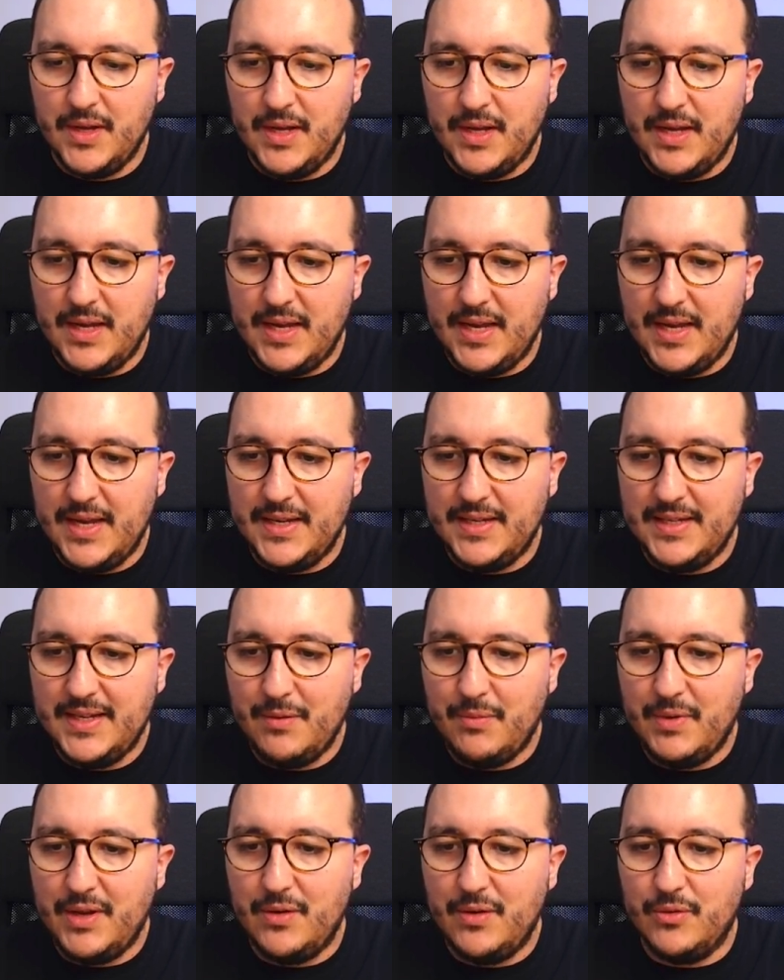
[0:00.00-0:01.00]
And there
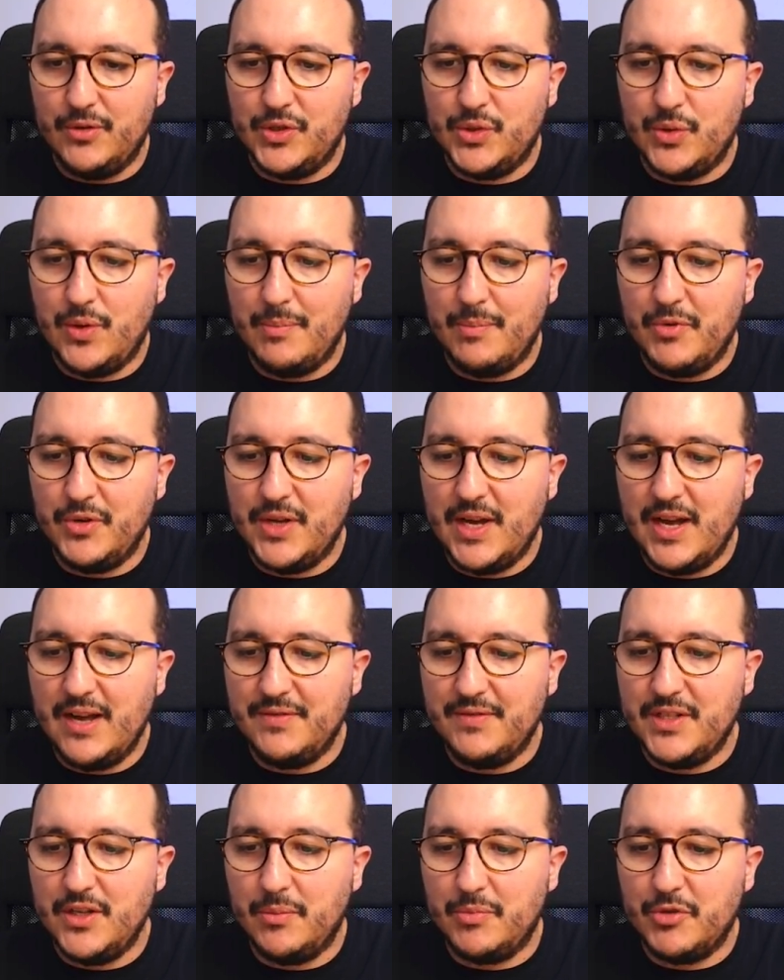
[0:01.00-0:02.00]
we go. So I'm going to
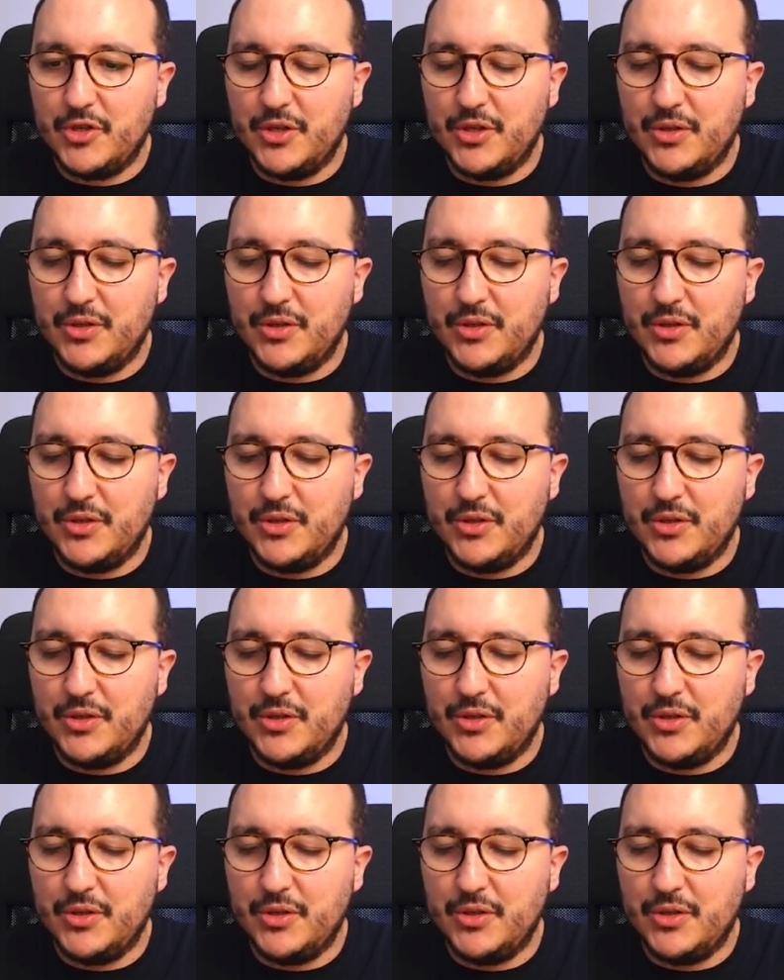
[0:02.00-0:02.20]
have the option